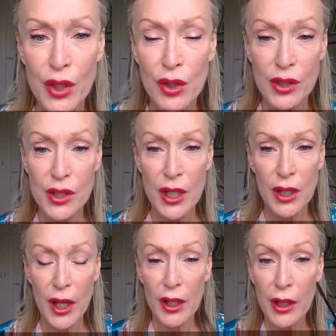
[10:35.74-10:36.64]
You can see
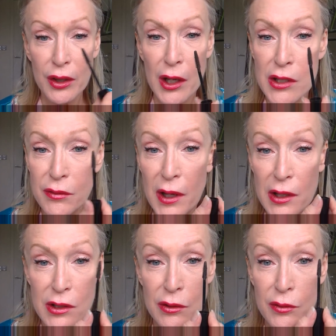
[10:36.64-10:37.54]
there that
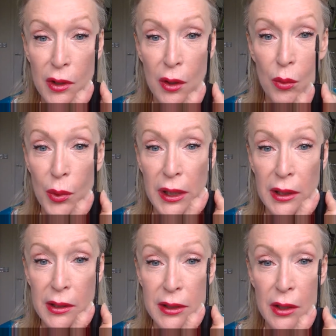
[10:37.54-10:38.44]
effect of
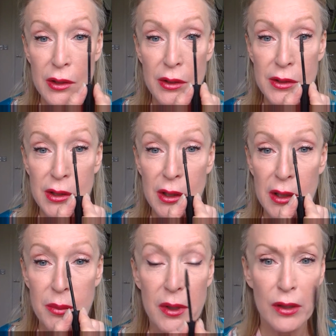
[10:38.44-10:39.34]
winging it out to the
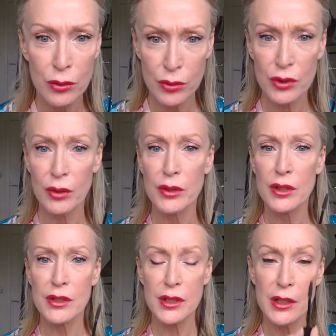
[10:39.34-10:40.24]
side but then also
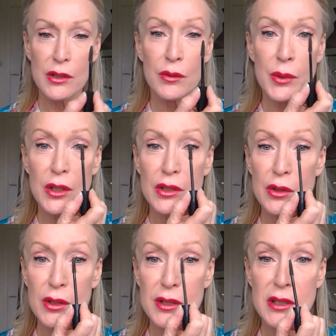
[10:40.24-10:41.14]
into the centre, because you
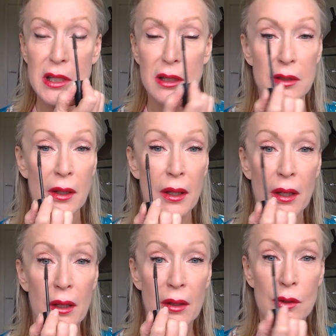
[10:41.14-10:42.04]
can see it,
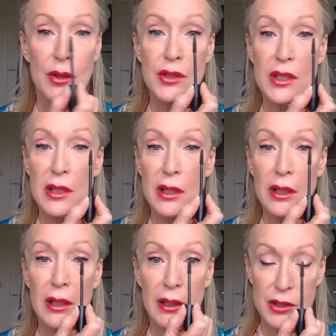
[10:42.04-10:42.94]
you can see the
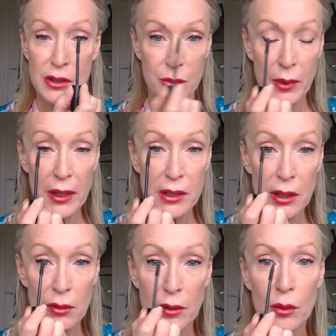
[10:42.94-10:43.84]
eyelashes
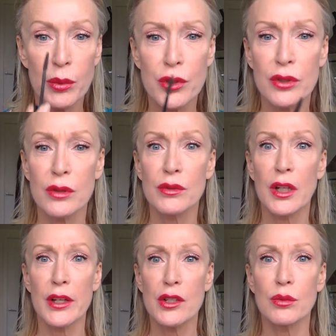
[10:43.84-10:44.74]
better if you're pushing them
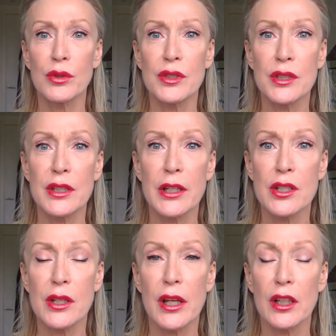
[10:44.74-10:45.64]
slightly towards the
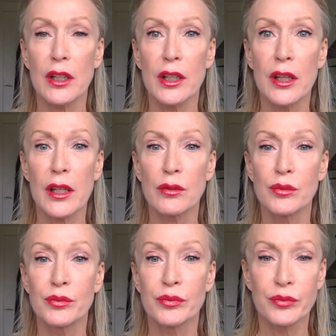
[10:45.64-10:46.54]
centre there, like that.
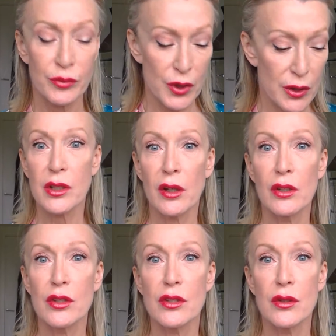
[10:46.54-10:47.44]
Just
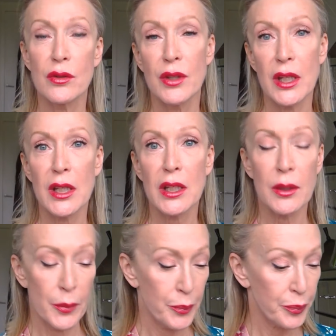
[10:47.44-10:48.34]
going to do the